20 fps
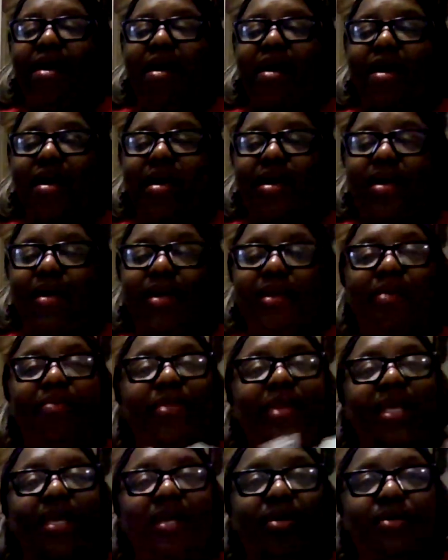I am
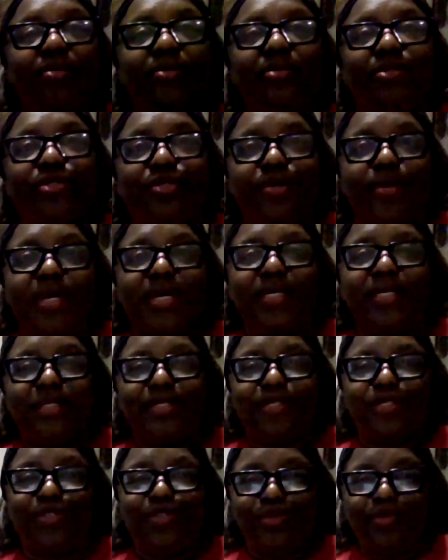now trying to
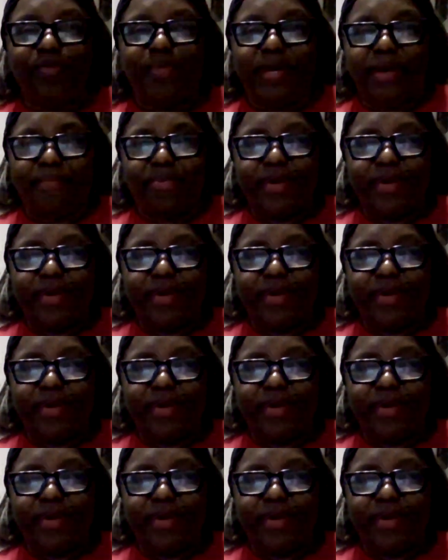do my